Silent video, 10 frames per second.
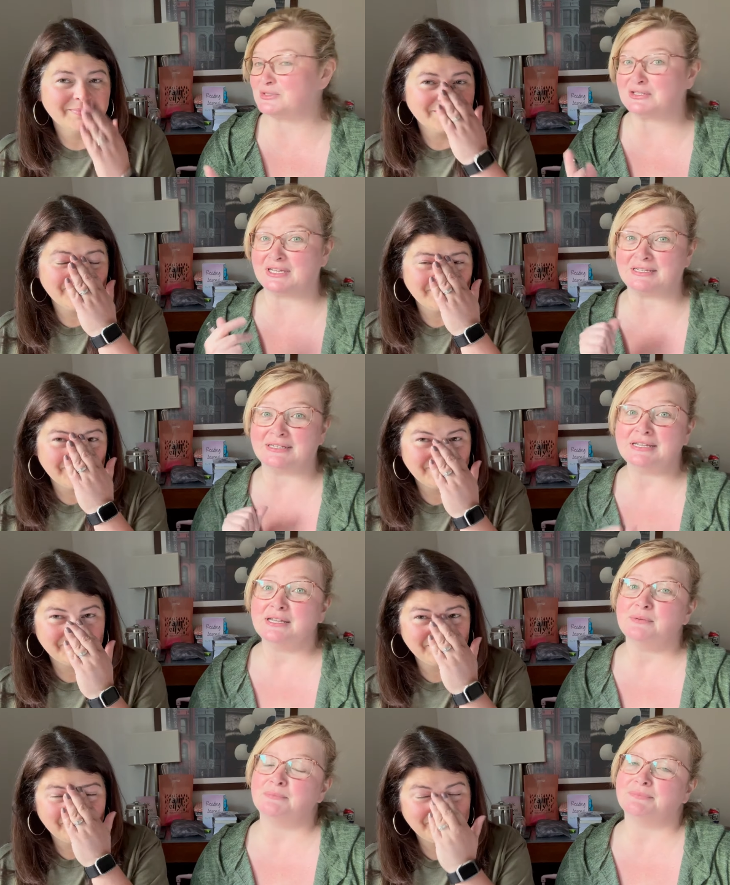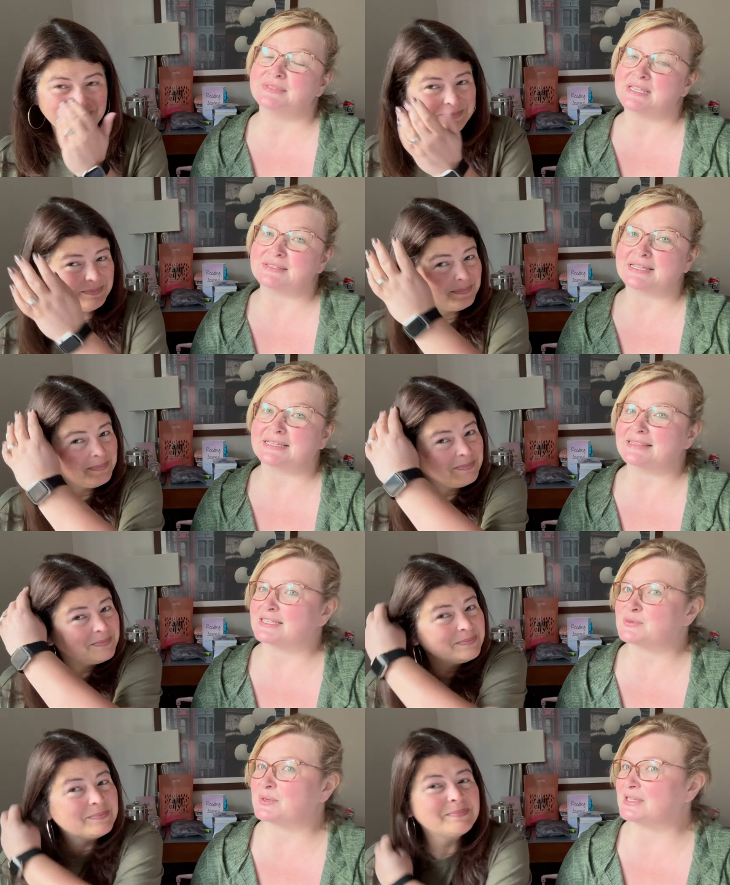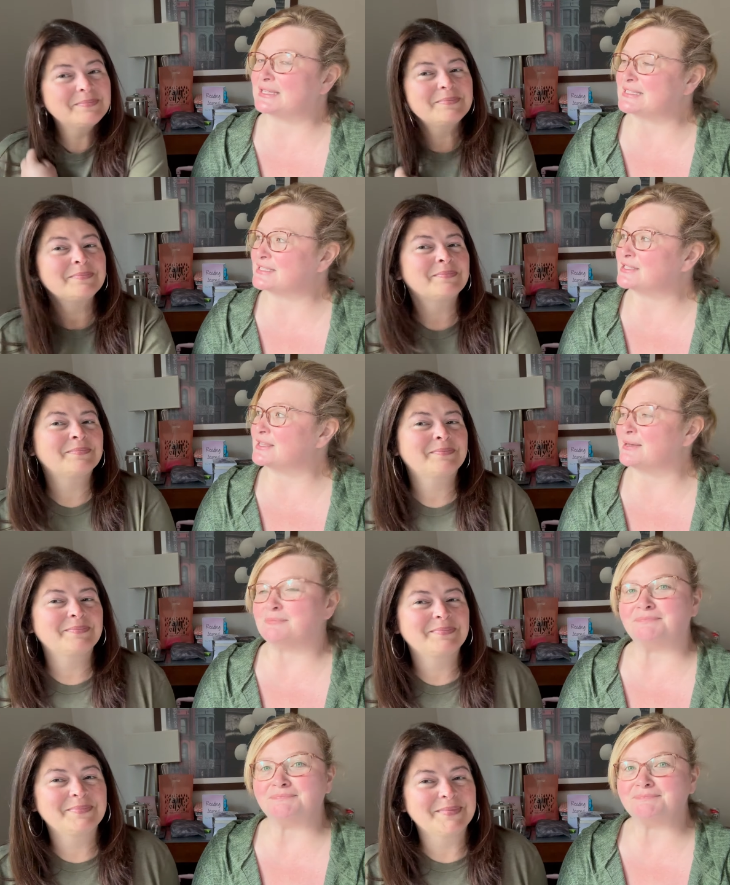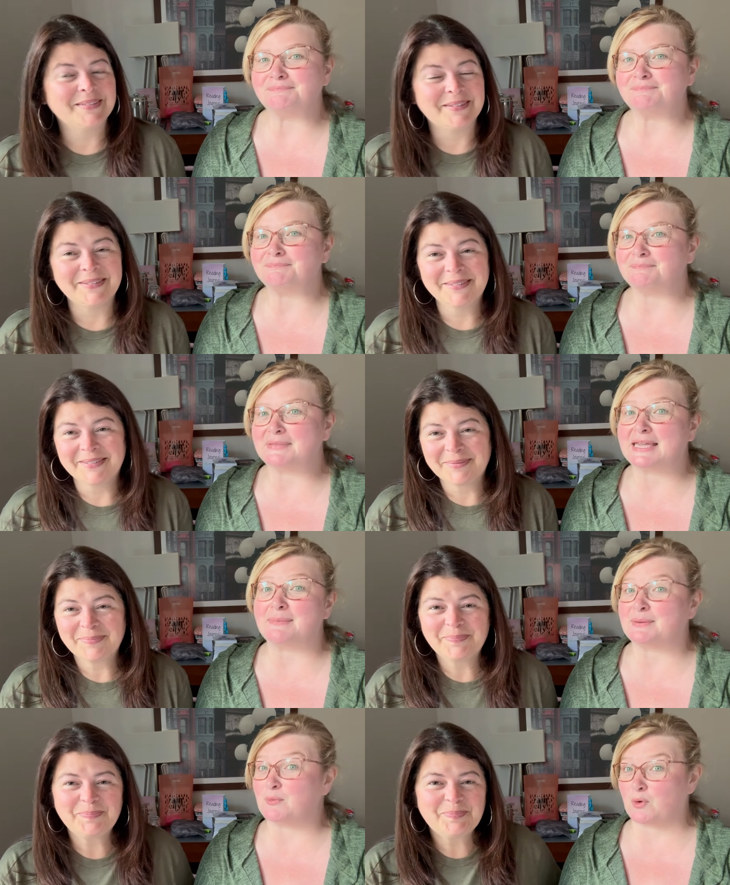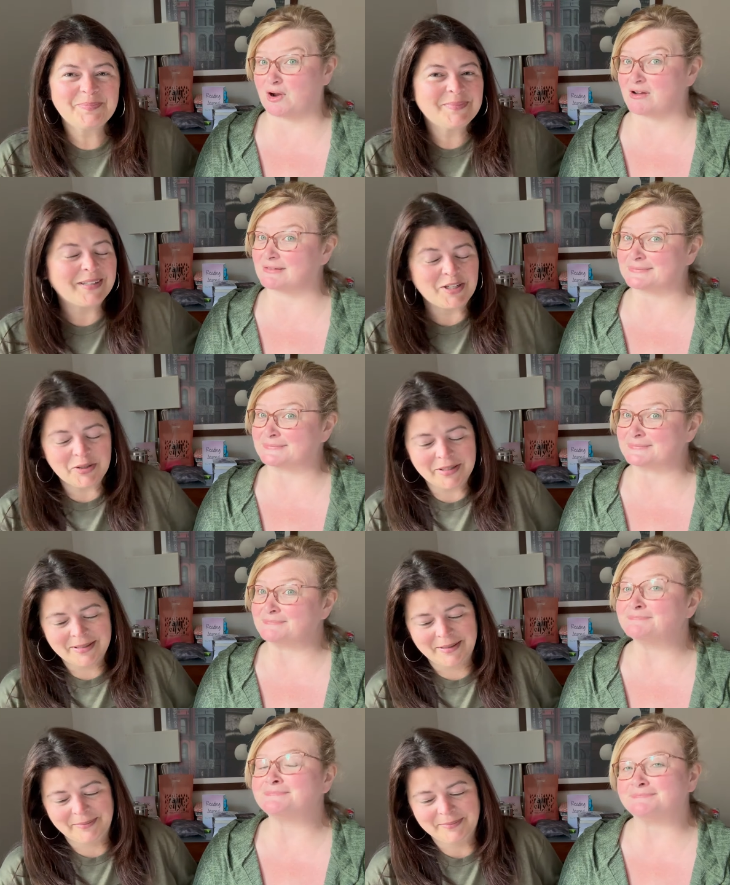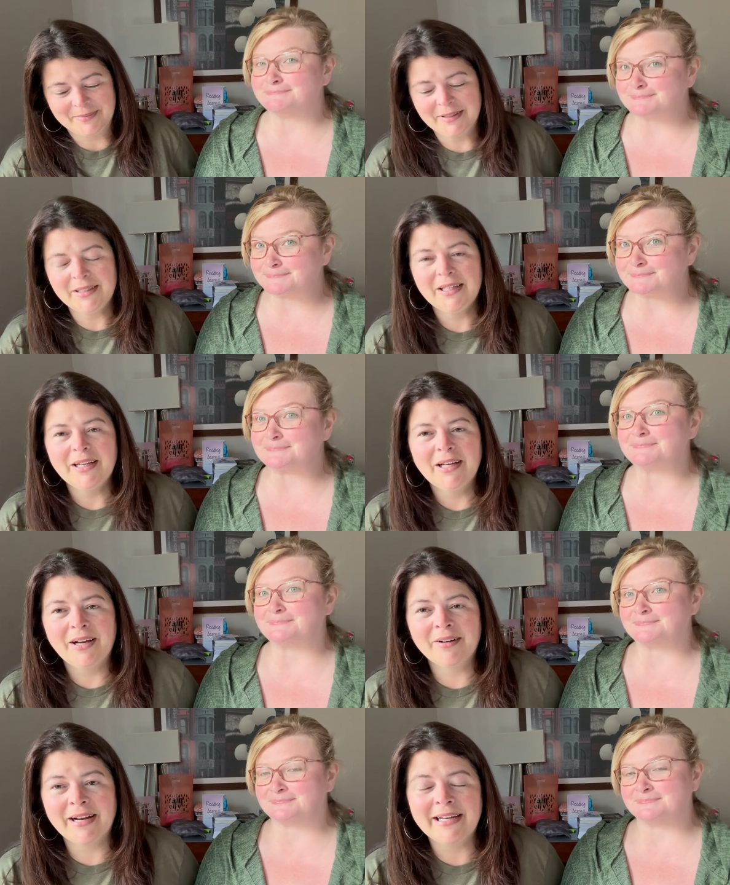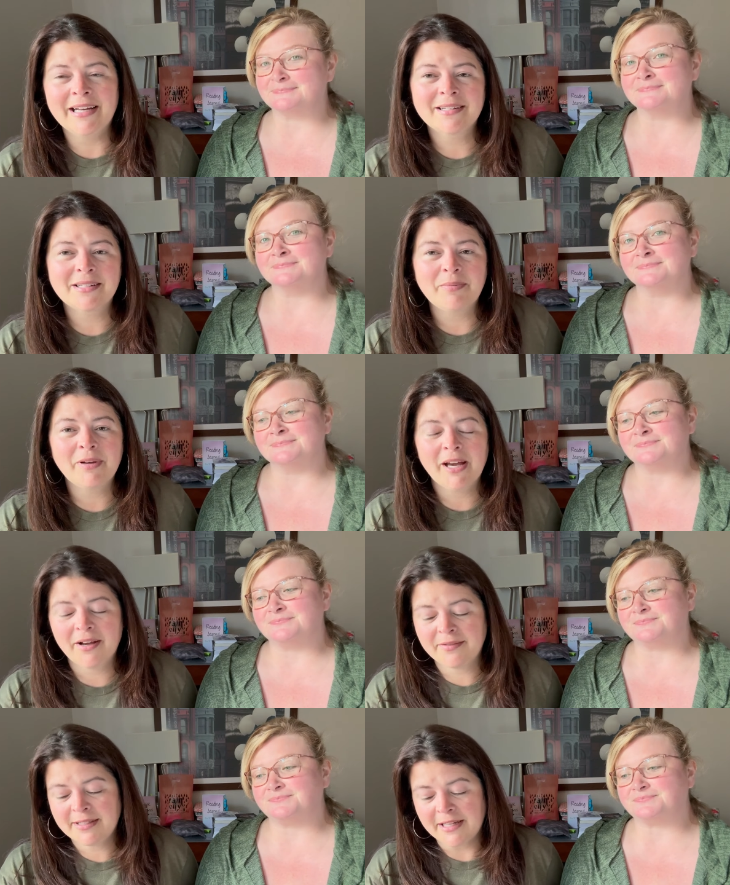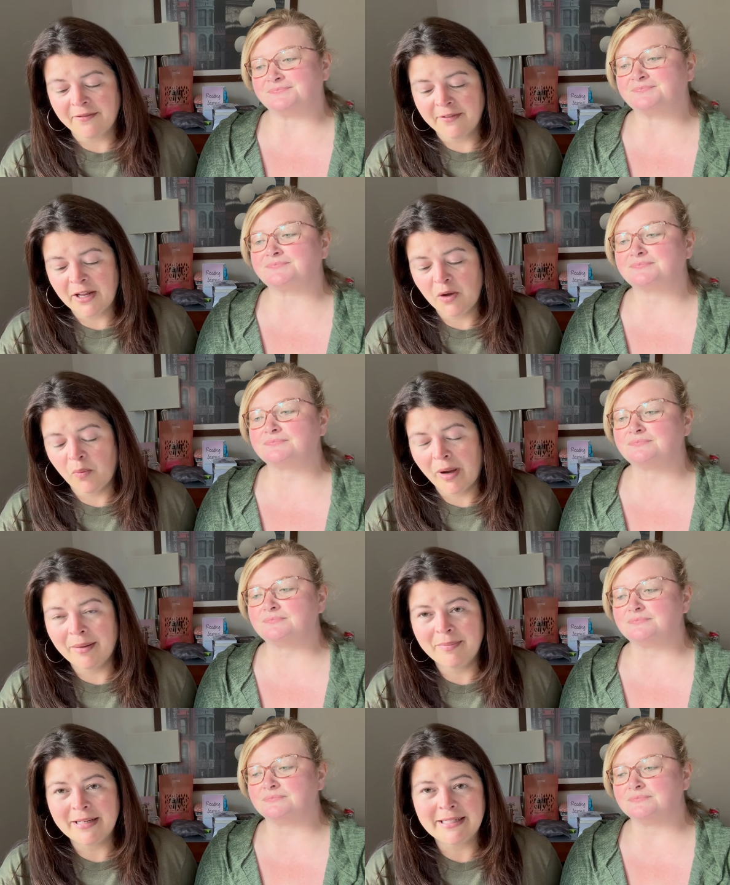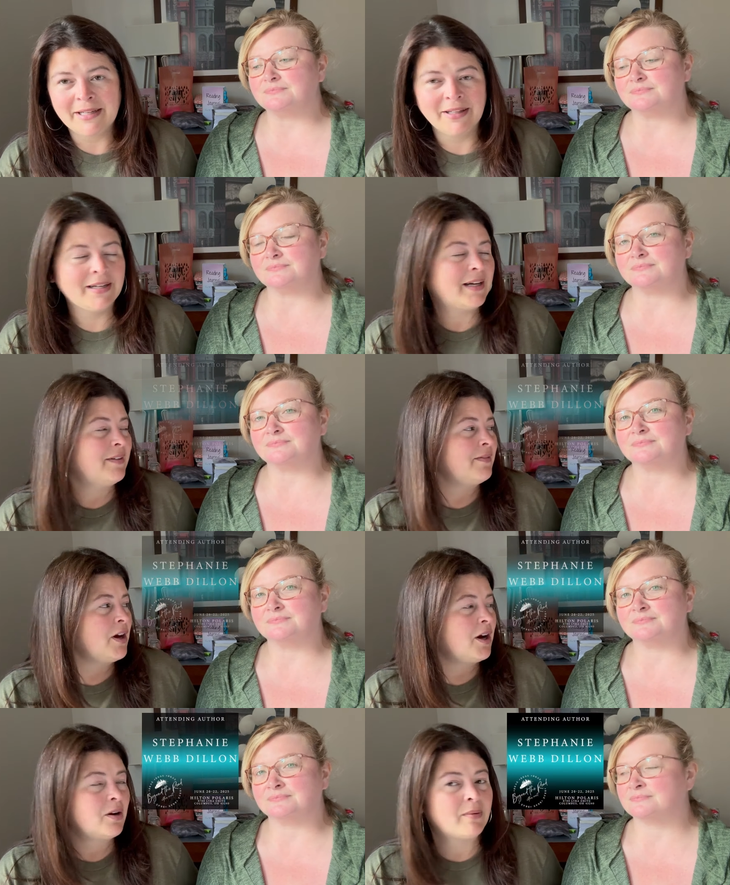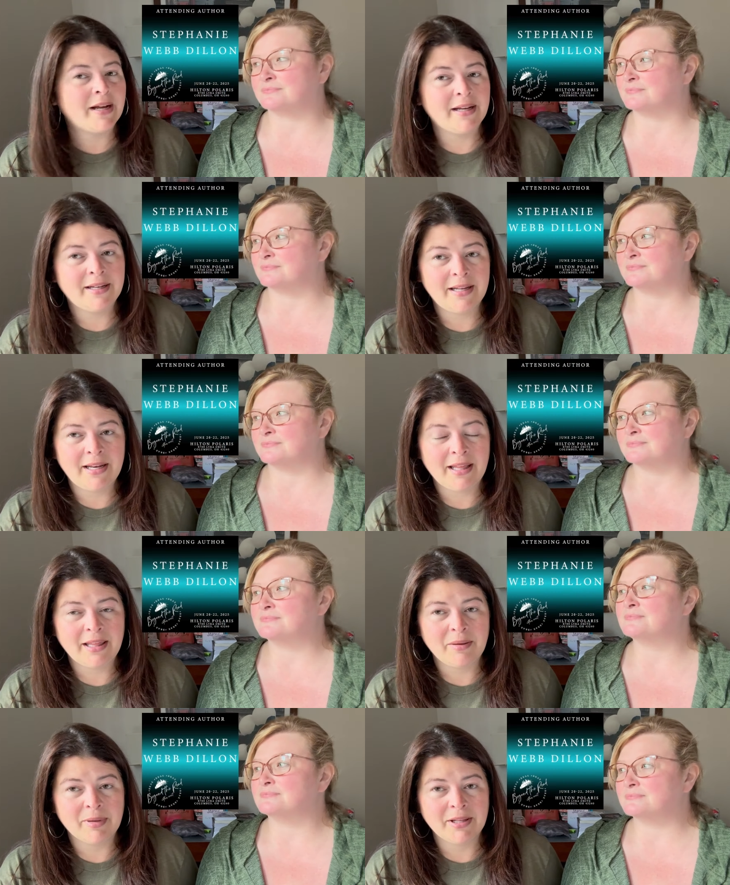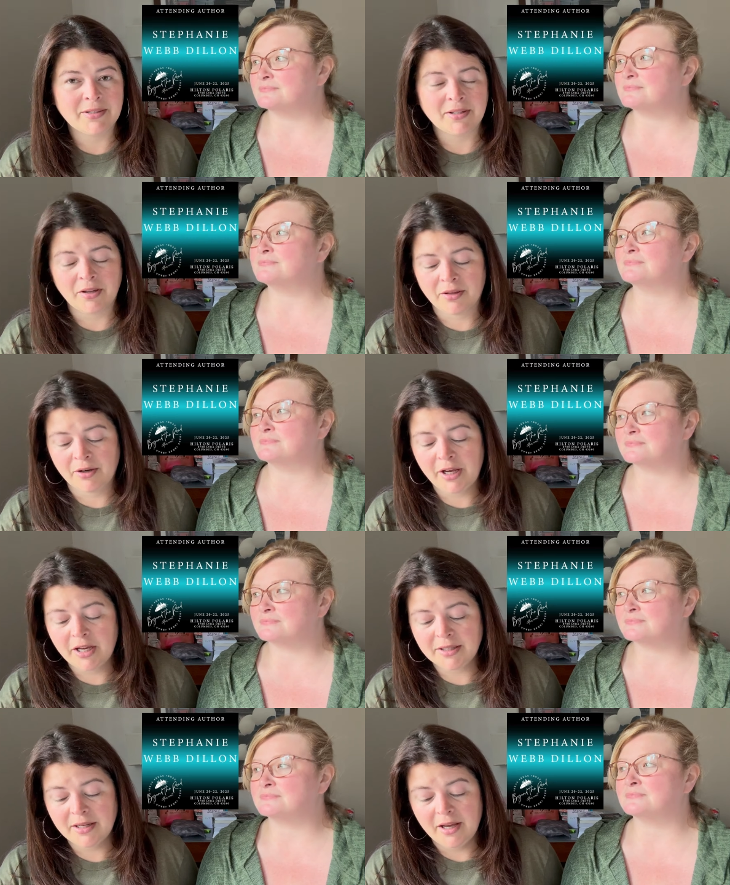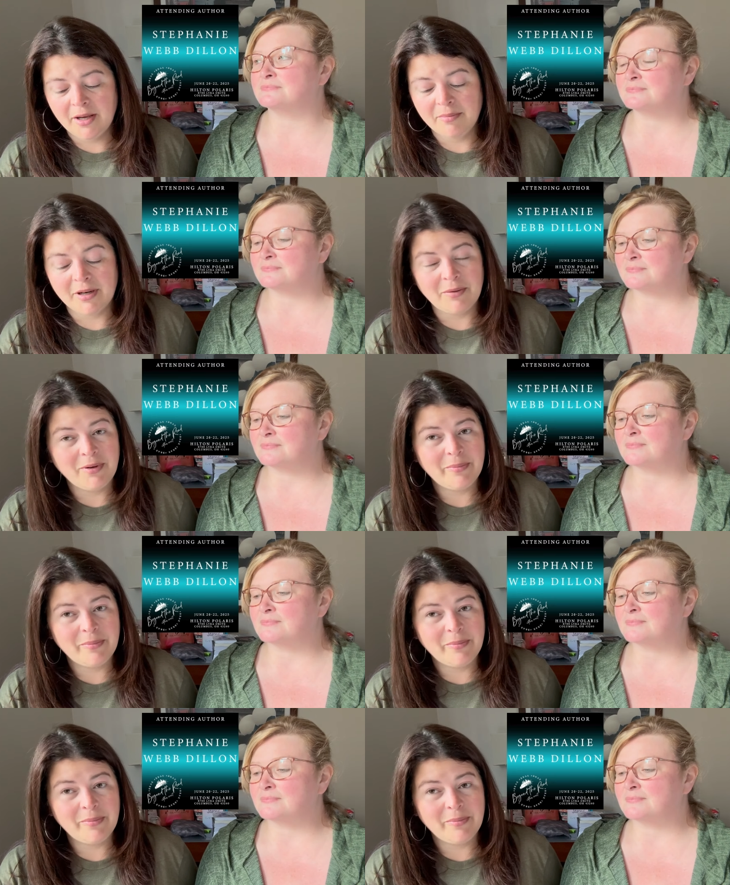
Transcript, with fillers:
Speaker 1: which then sounds like it, that's what leads to them oh. becoming more. Interesting. Mm -hmm.
Speaker 2: All right, next up we have Stephanie Webb Dillon. I have not read anything by this author yet, but I will